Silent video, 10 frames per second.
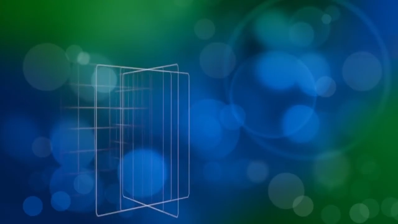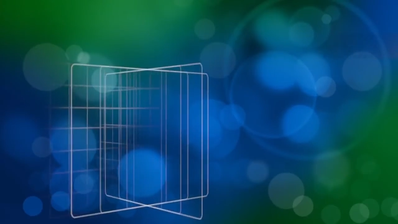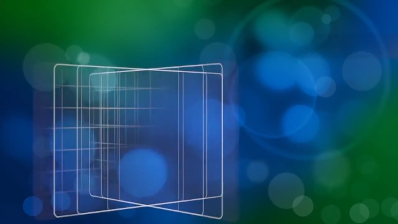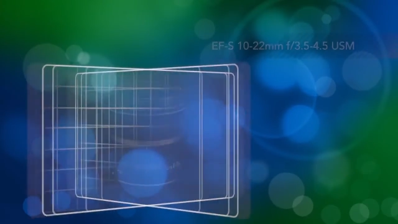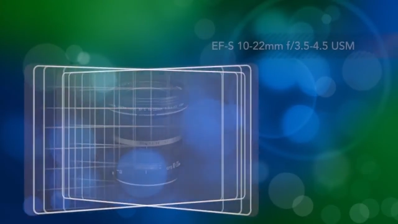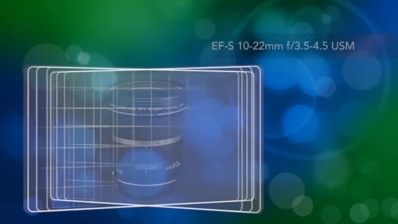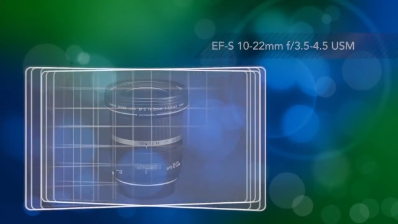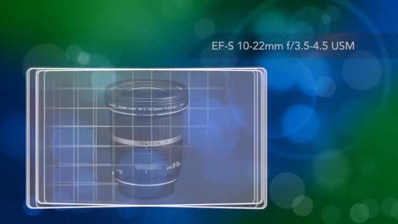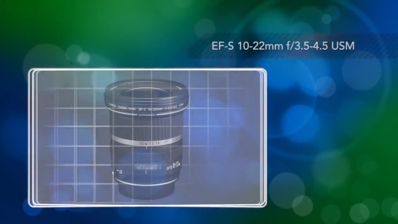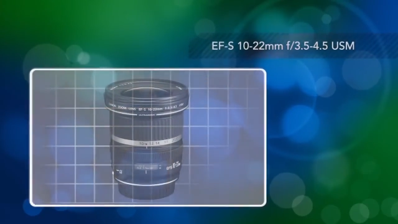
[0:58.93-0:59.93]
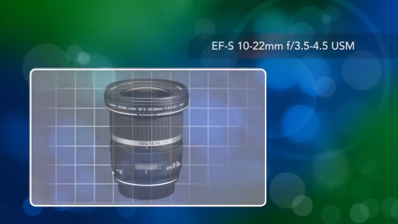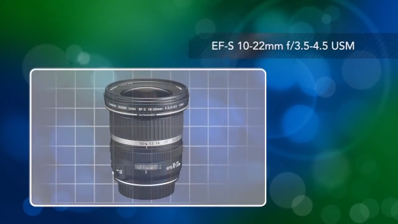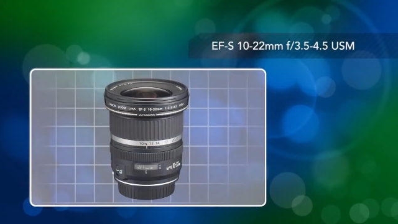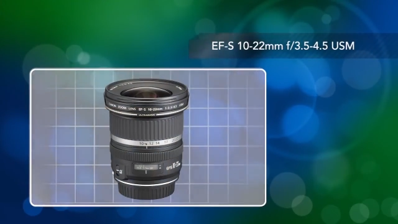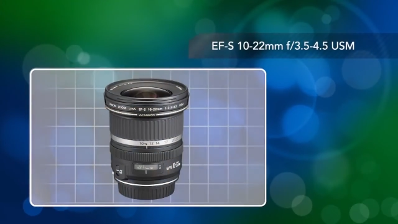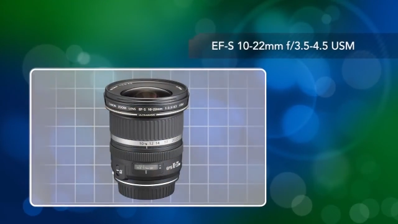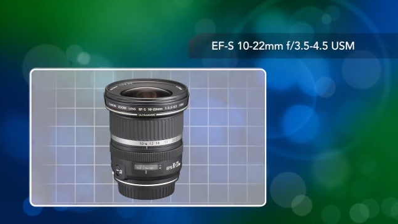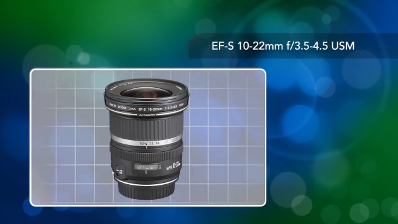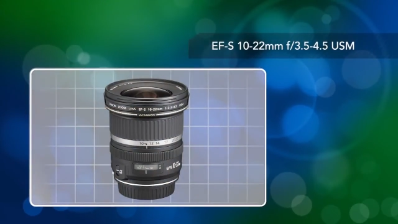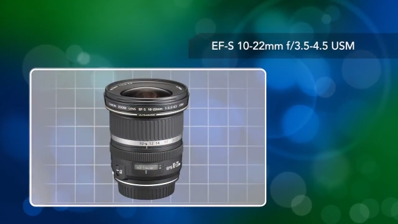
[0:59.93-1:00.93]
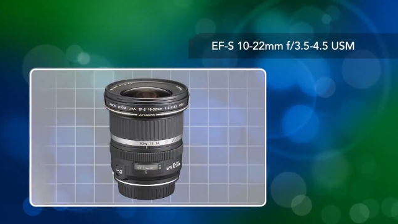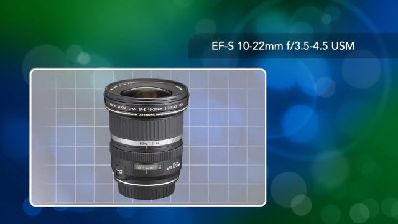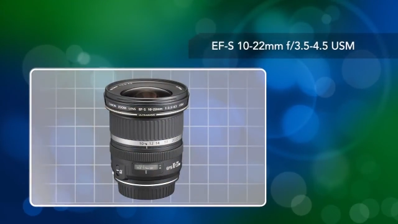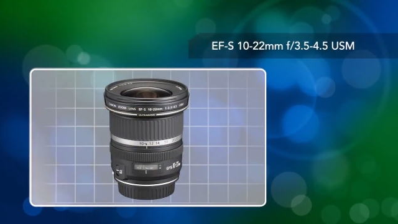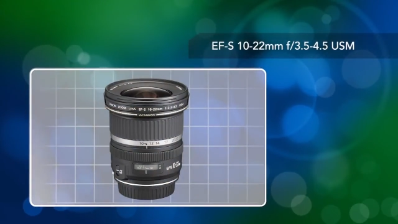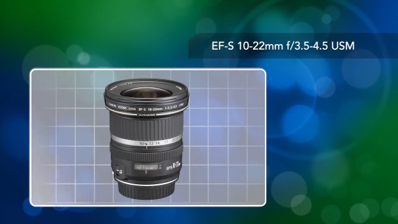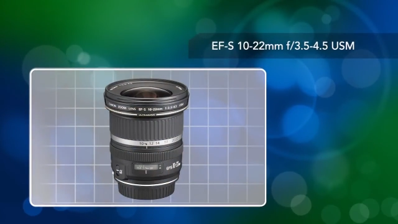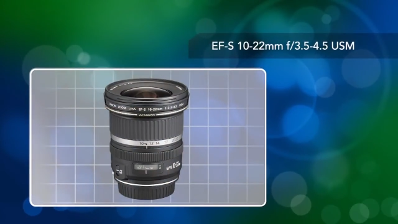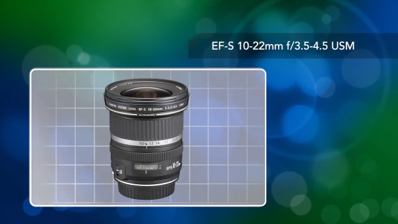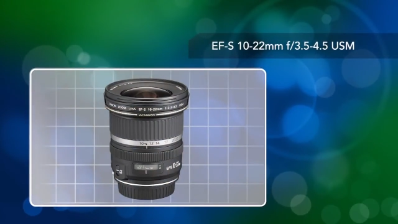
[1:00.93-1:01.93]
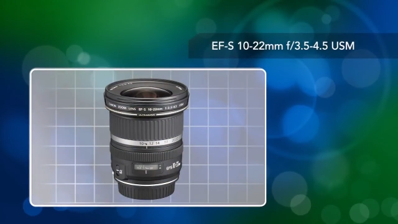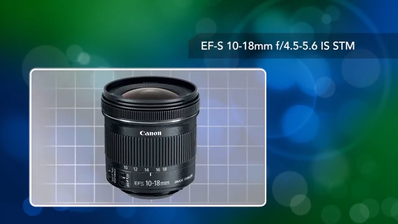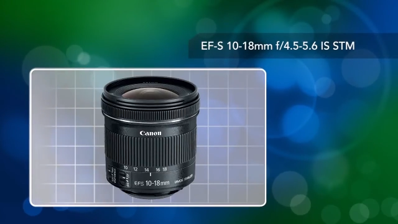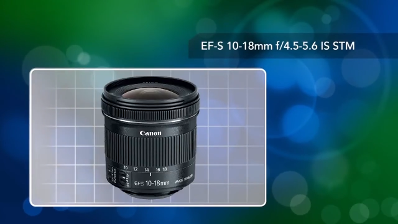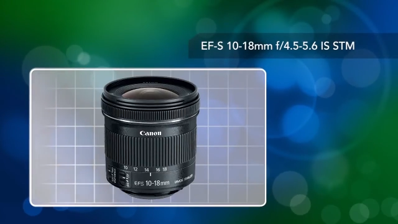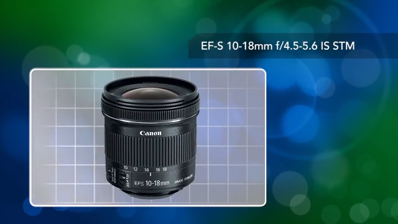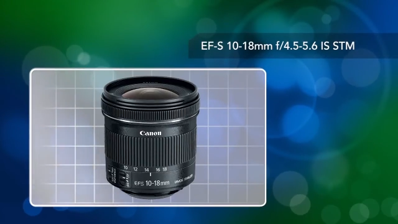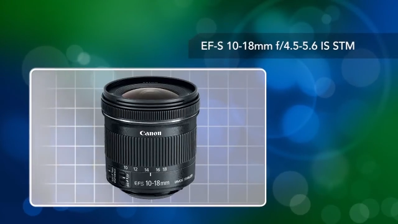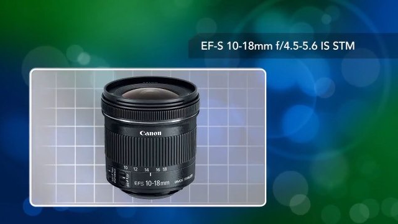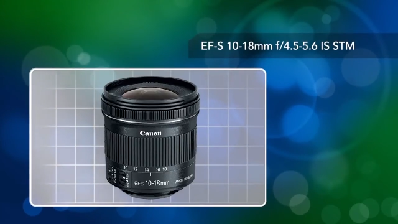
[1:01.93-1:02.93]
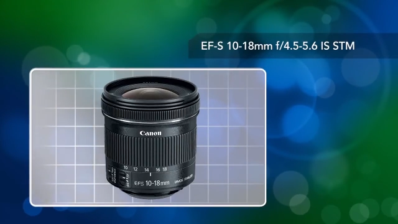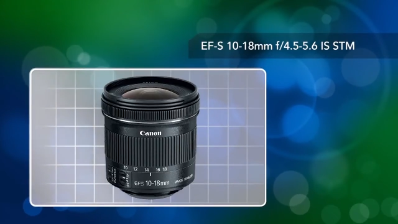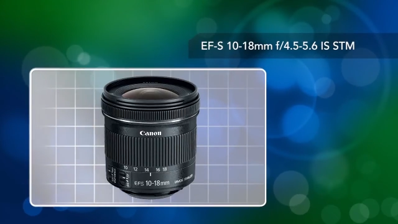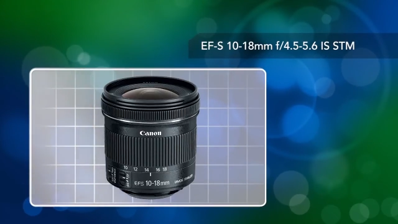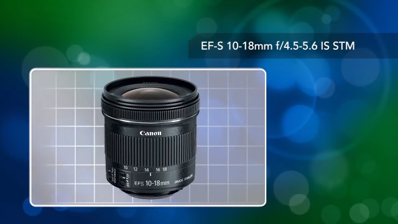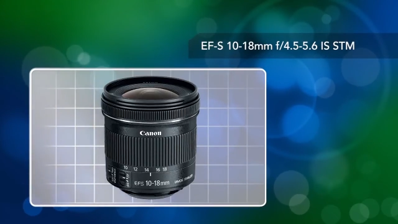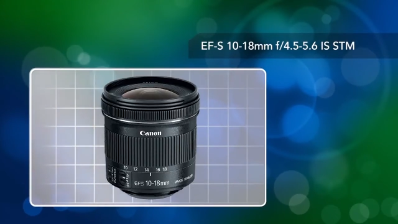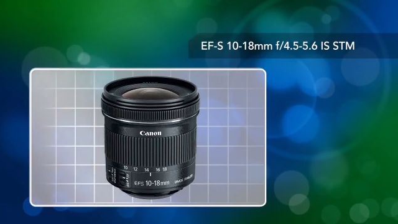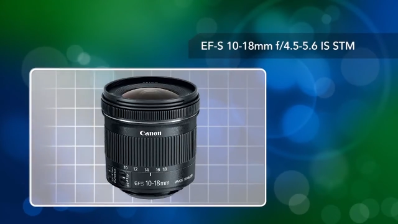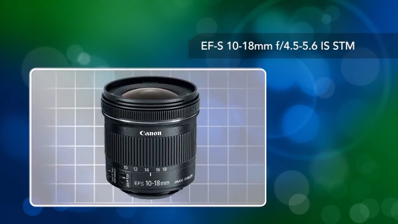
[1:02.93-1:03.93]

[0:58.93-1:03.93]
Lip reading: No face is visible, so there are no lips to read.